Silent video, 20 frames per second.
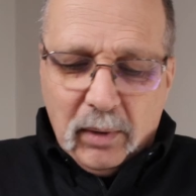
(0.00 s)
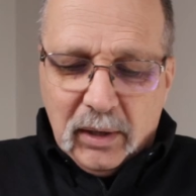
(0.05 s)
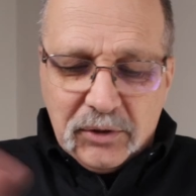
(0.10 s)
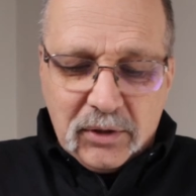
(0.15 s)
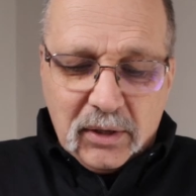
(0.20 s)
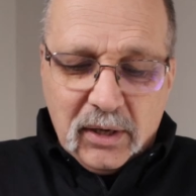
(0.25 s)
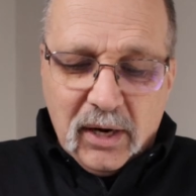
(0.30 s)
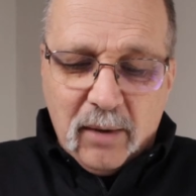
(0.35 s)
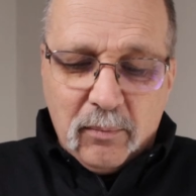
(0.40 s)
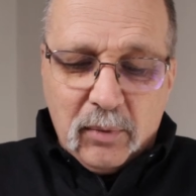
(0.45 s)

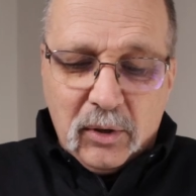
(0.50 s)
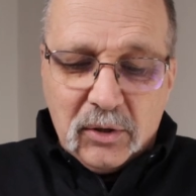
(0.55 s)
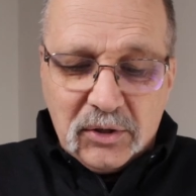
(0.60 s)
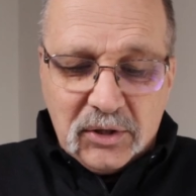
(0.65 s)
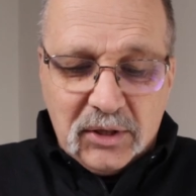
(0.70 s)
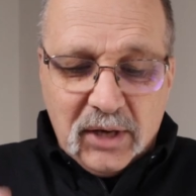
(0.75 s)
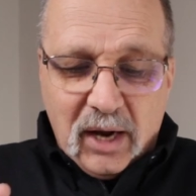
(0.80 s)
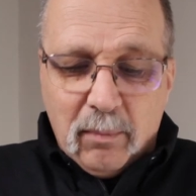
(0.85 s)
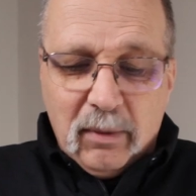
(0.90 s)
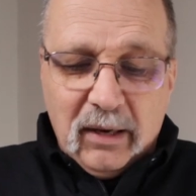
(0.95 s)
bunch of
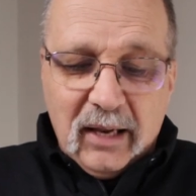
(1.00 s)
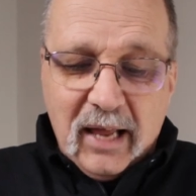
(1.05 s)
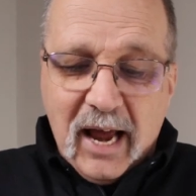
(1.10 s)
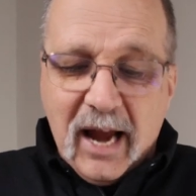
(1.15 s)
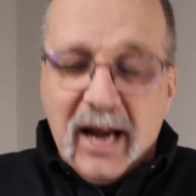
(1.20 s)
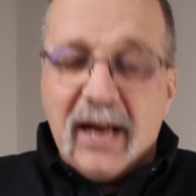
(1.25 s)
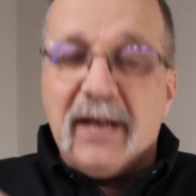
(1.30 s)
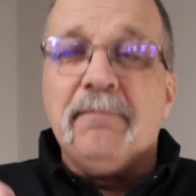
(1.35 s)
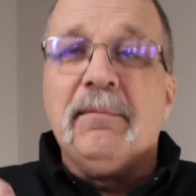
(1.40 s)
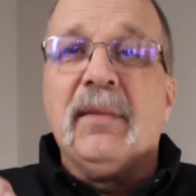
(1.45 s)
numbers,
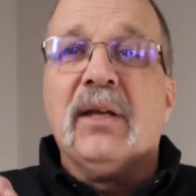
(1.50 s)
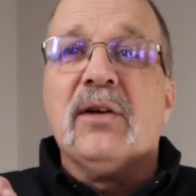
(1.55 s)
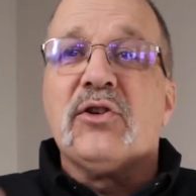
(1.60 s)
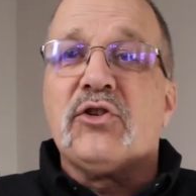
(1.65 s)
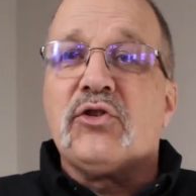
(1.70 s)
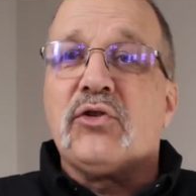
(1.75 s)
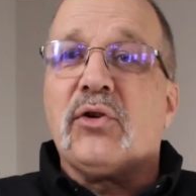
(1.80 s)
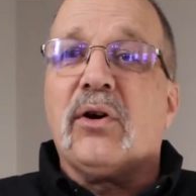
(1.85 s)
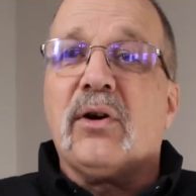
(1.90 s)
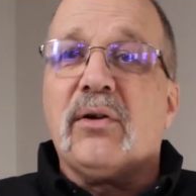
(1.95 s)
AA,
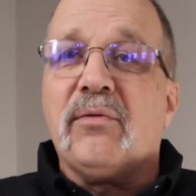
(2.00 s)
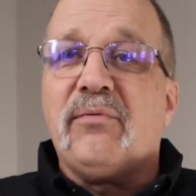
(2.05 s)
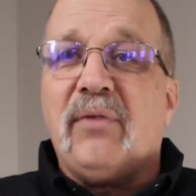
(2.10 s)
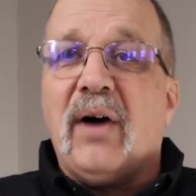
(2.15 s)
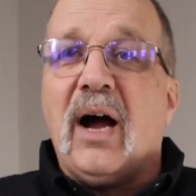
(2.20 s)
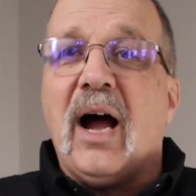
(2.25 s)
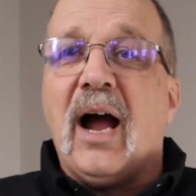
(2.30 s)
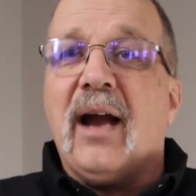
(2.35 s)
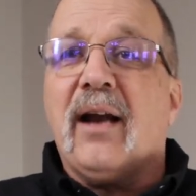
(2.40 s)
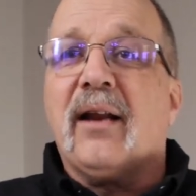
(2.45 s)

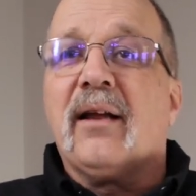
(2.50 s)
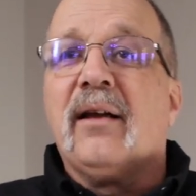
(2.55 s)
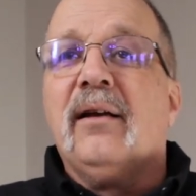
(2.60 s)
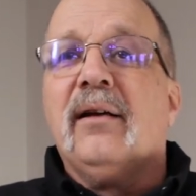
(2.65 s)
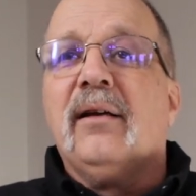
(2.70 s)
certified.